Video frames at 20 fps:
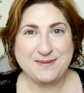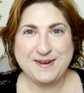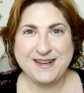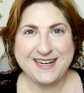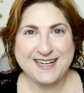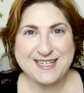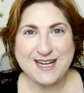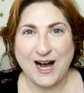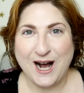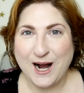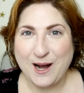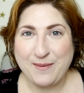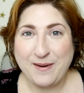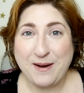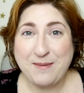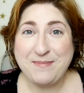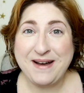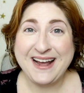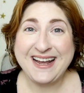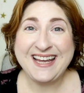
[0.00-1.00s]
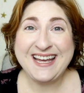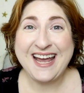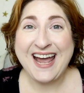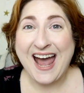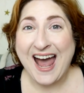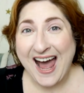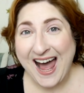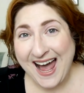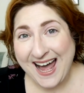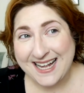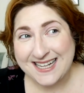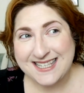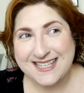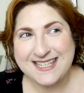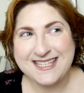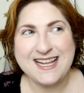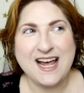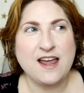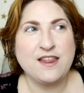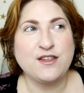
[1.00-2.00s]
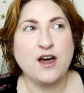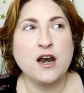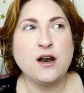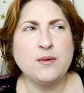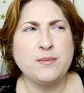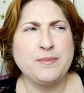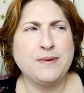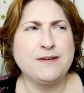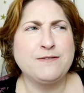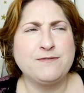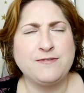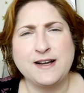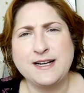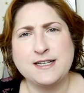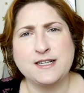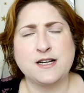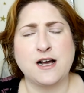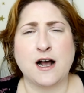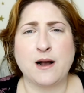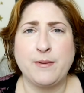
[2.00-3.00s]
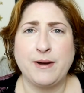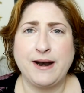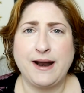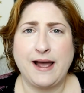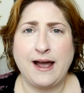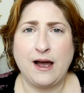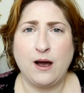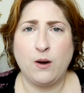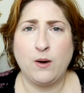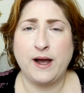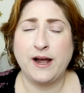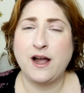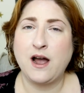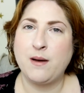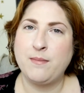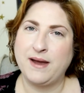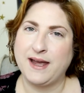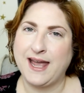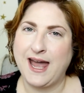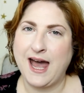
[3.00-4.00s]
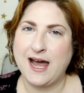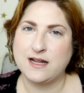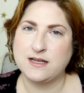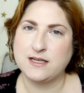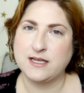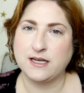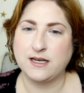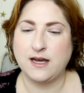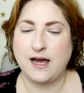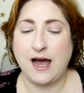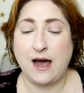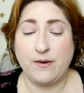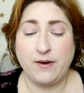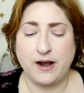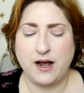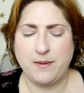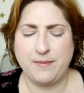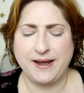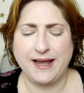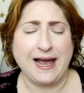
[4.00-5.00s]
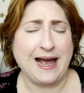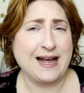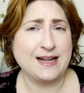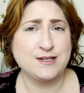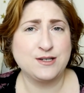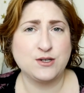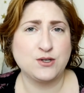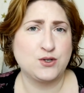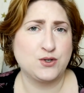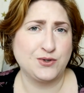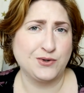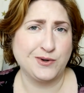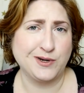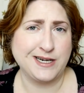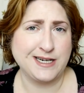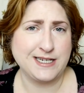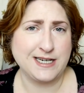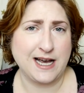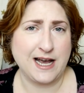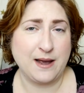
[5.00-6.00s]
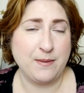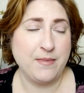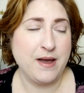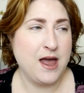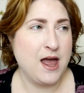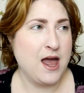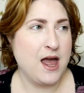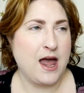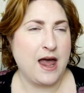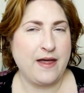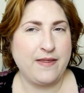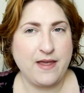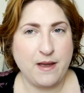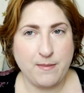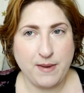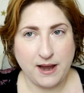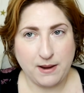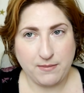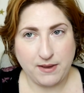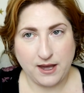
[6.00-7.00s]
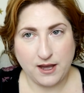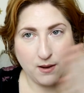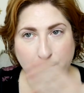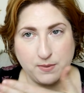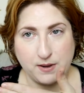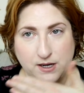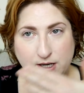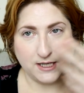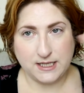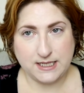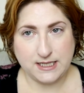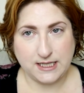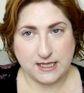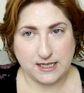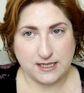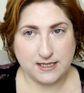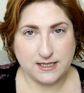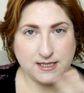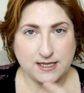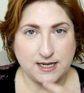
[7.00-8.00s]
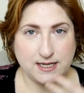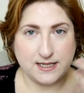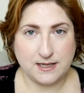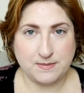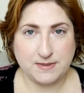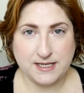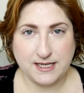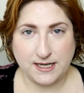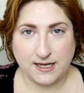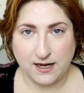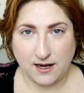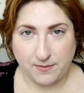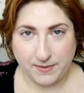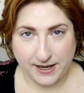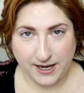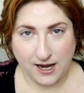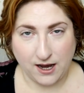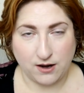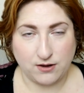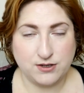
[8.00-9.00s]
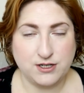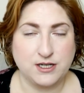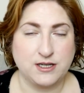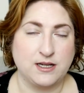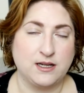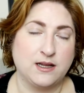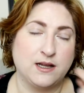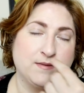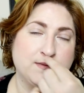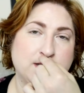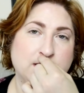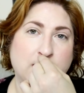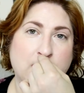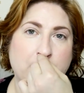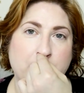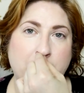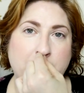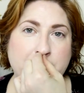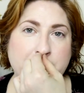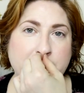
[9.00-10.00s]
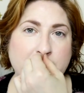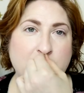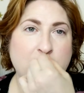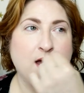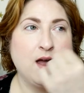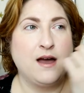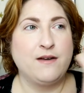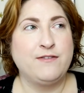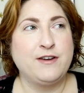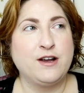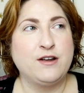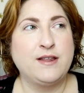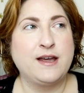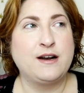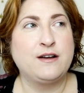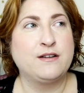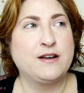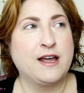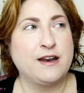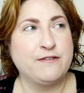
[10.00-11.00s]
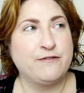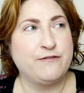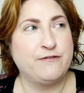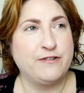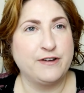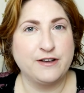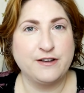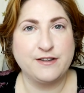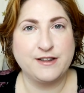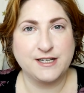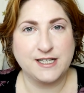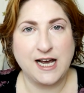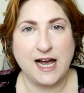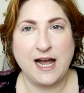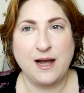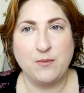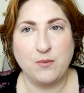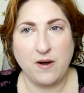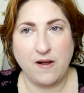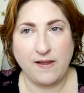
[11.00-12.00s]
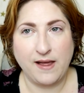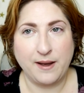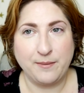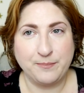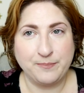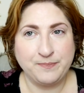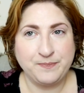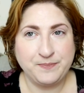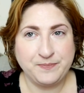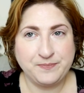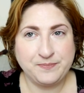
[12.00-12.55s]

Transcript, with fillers: I'm gonna talk about my cats. I thought it'd be fun to talk about how I got my cats, like how I got my cats story time, and they might make appearances because I'm sitting on my couch and they love to come up. Figure that'll kind of fill the time while I'm